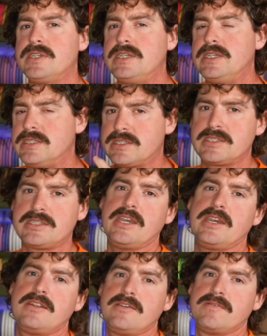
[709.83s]
instead
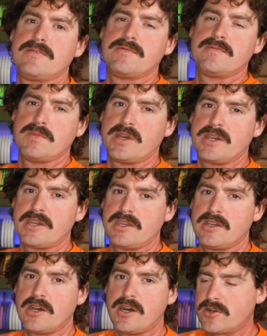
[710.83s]
of my
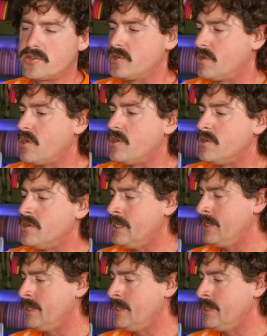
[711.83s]
Octo haul.